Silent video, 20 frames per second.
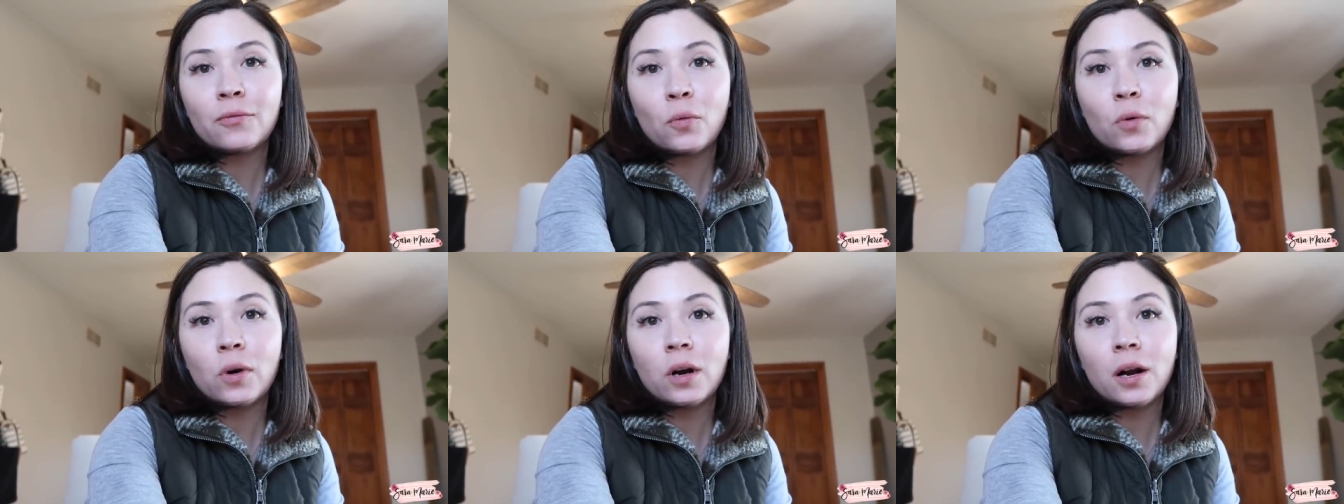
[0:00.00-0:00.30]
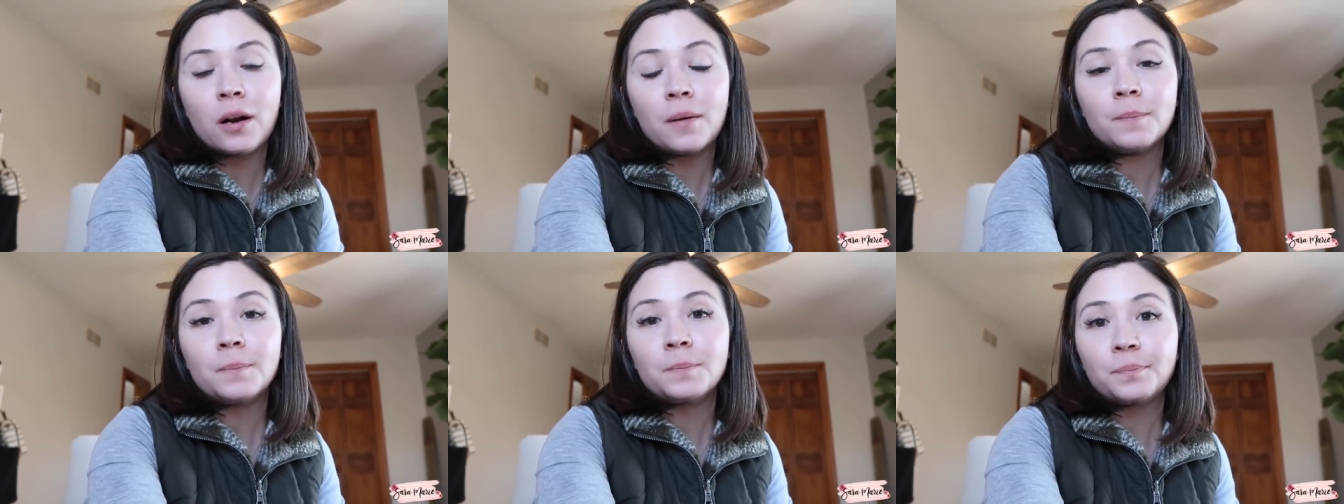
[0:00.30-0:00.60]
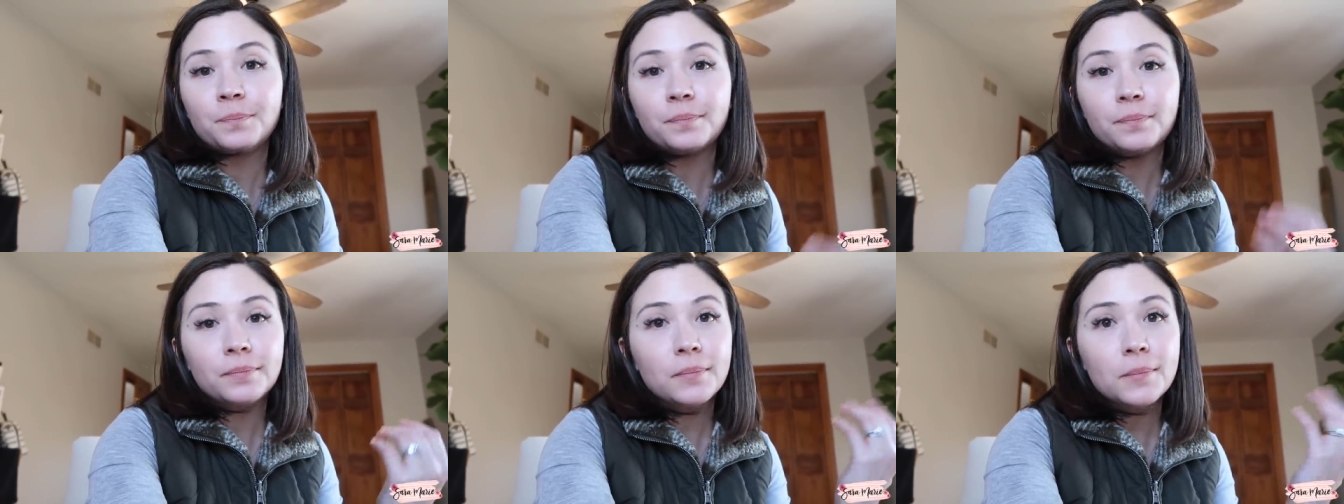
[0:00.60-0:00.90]
for
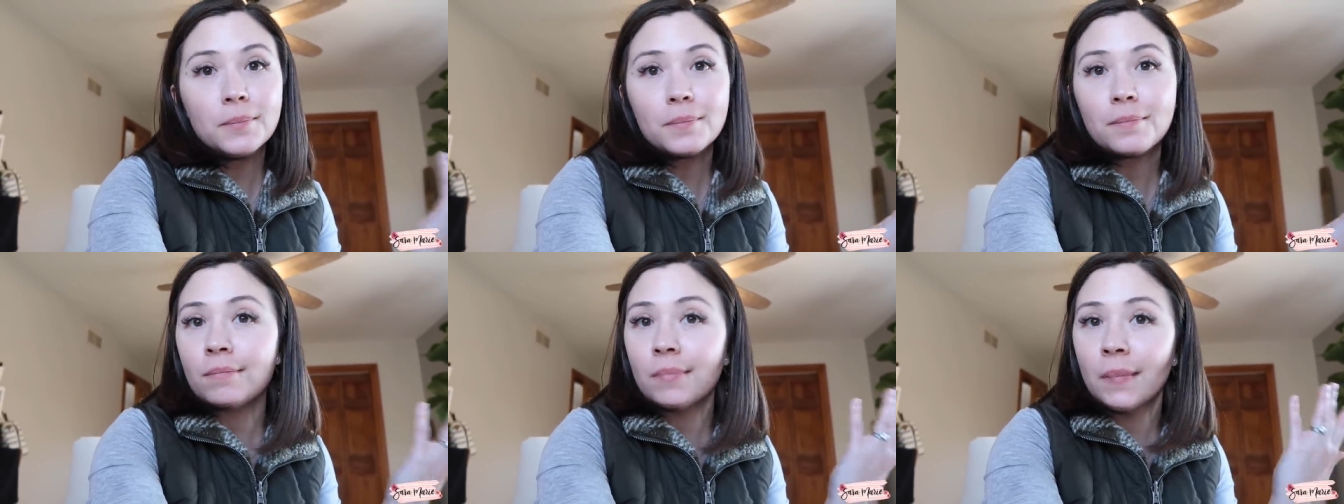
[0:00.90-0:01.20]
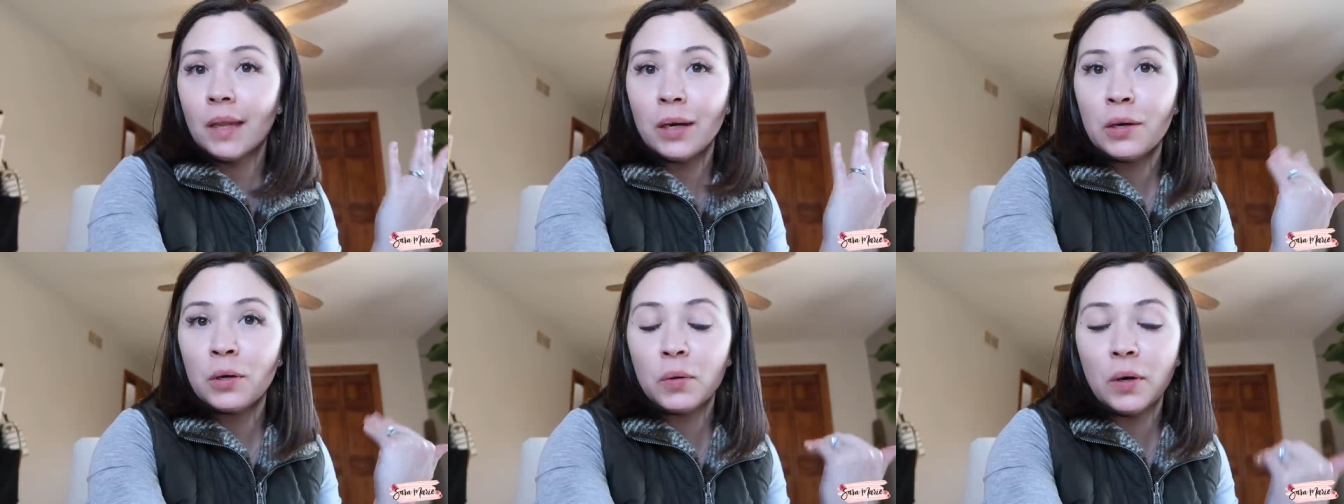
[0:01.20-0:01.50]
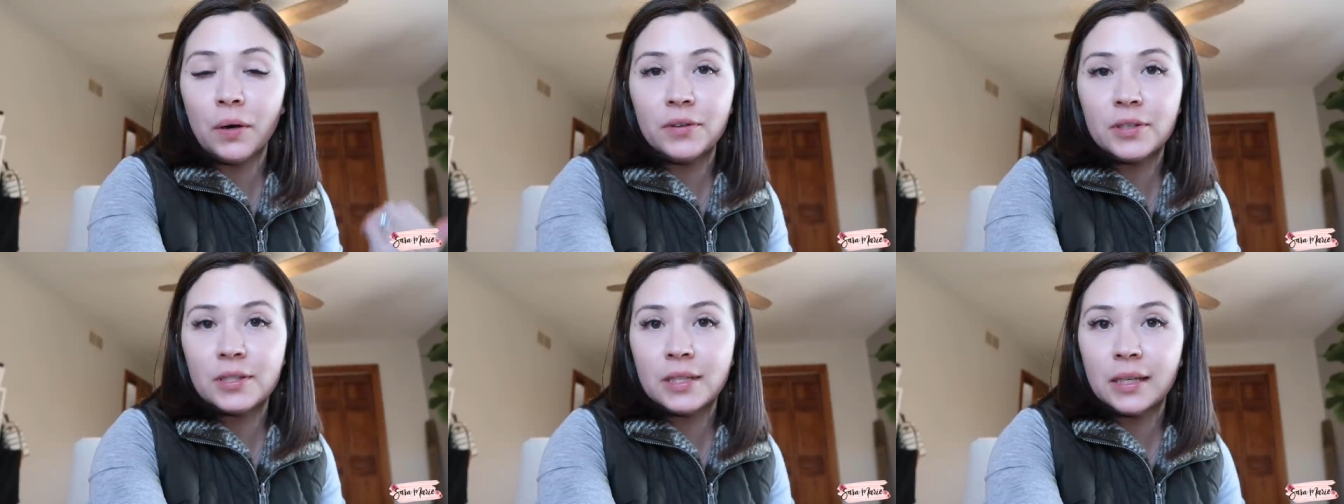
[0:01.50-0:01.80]

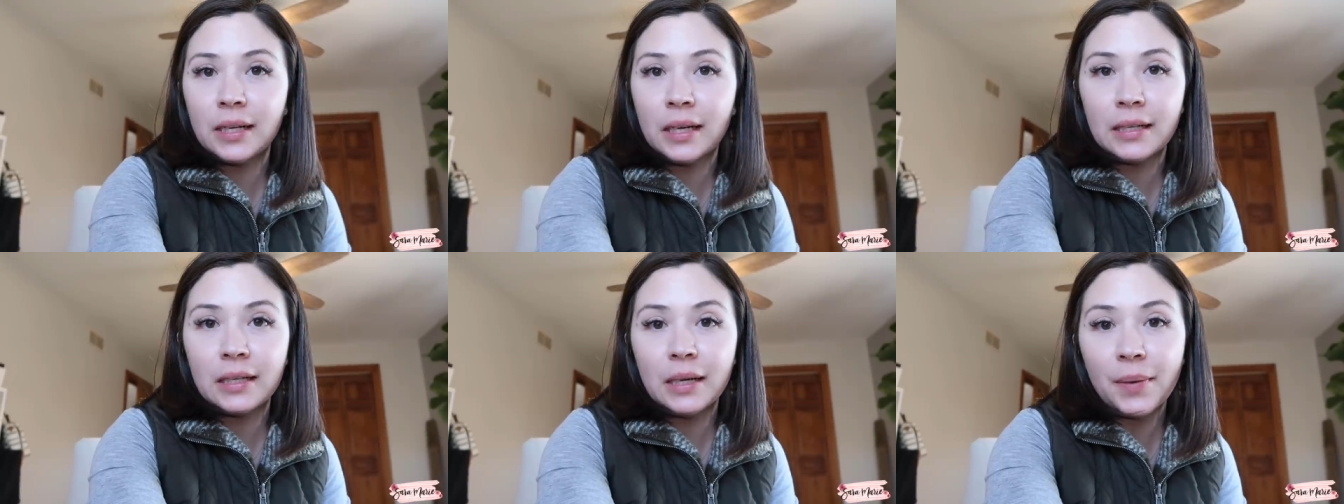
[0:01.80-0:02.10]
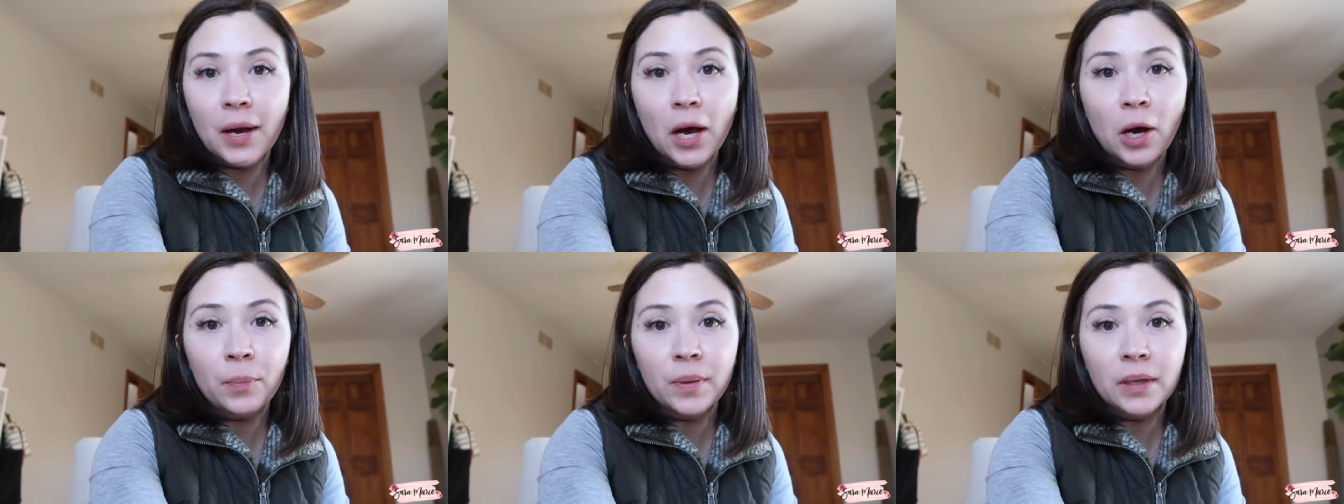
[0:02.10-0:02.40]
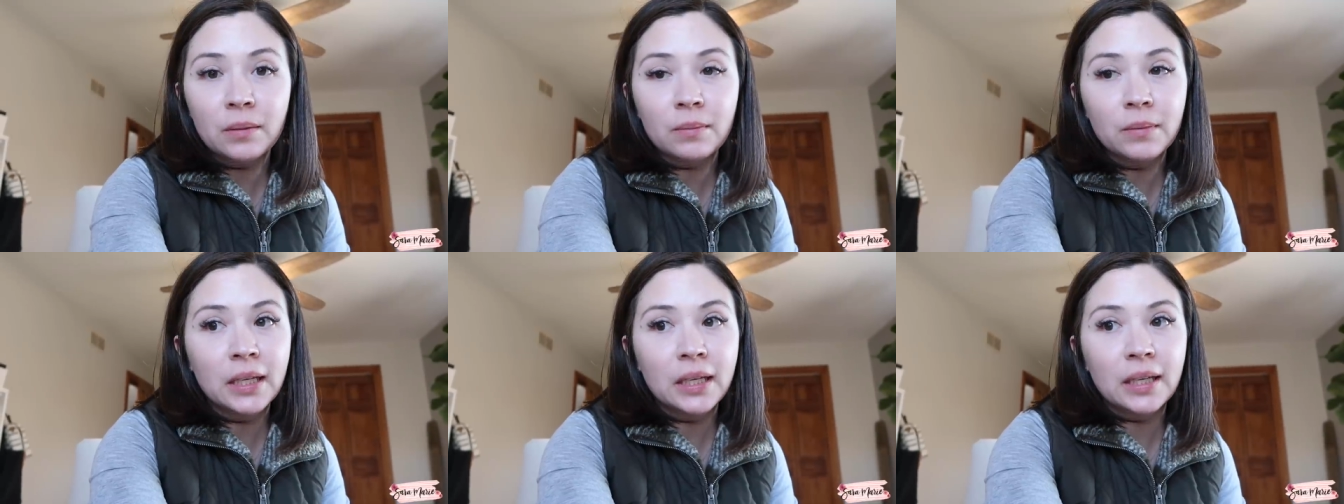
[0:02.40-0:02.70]
whoever's gonna end up
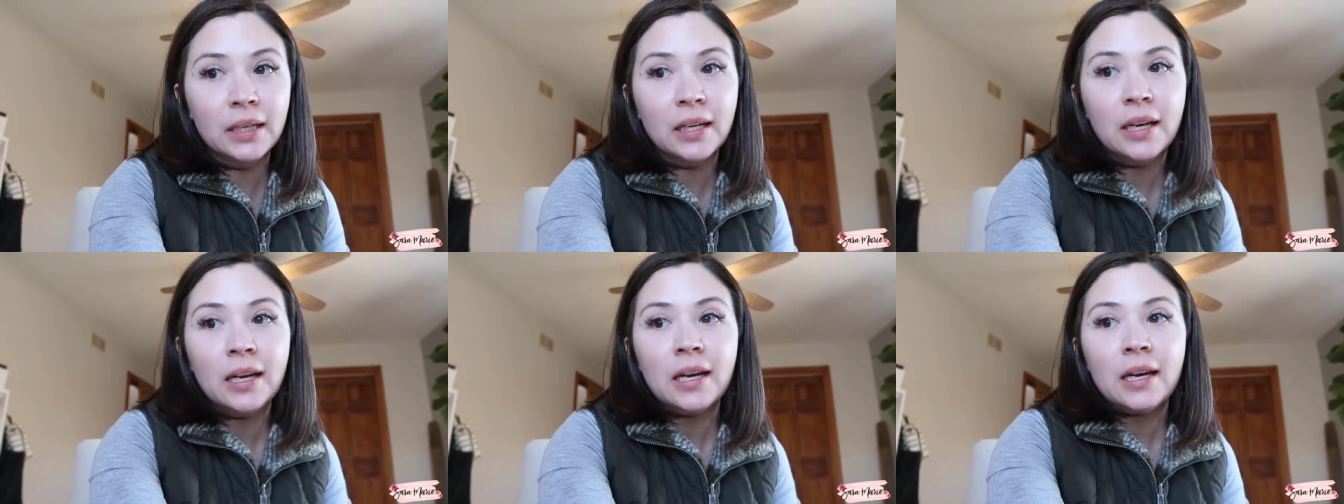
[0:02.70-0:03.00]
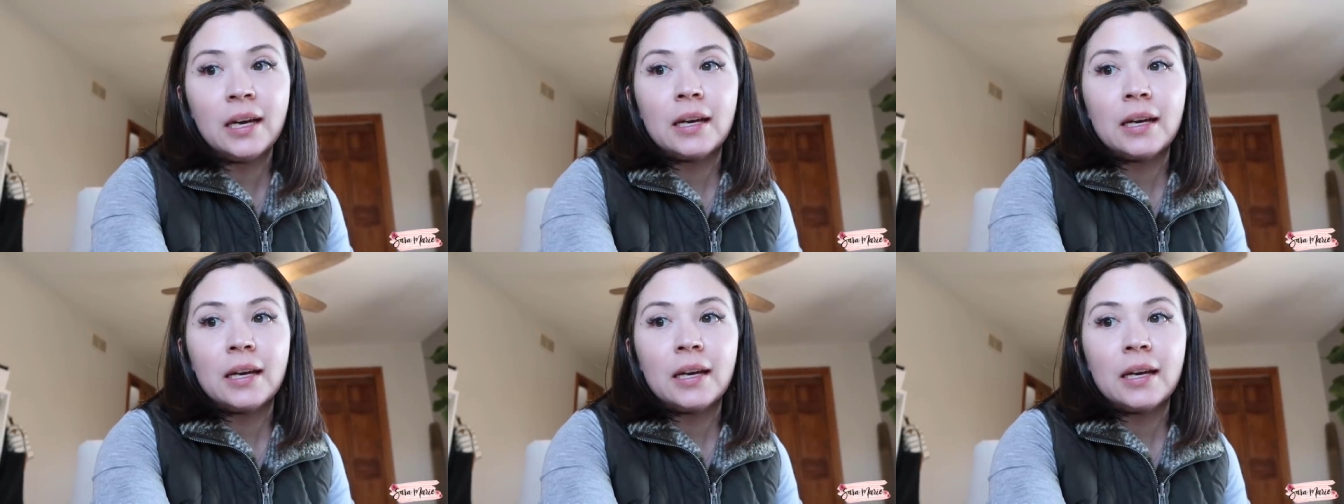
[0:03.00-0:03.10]
helping me.